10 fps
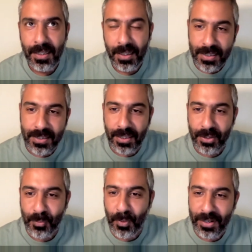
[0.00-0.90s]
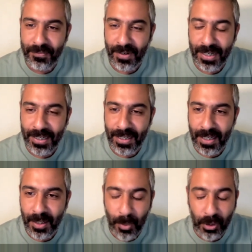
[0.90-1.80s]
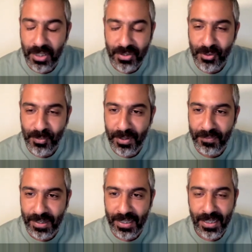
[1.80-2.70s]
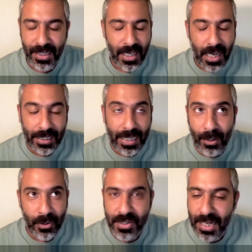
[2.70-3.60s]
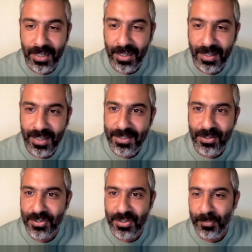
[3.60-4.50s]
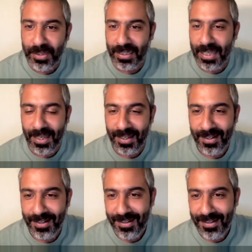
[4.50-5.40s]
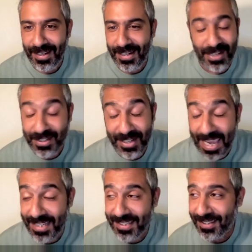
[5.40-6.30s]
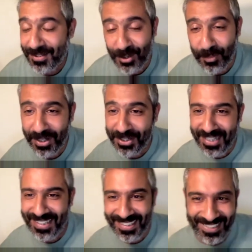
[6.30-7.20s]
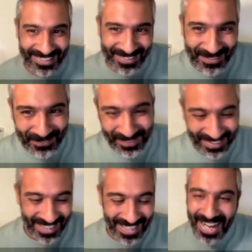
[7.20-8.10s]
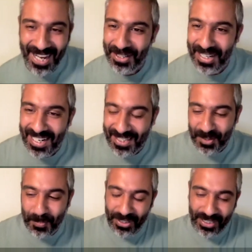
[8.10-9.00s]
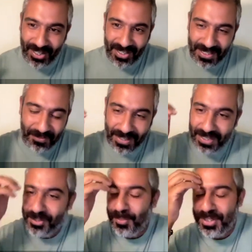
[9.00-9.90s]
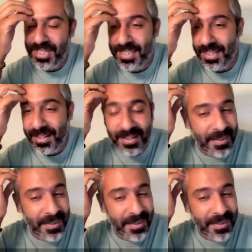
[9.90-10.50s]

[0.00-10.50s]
listening to Spotify podcasts on Spotify. I cannot stand it. It's just something that I just hate it so much. But I listen to Pocket Casts. I find it so much easier.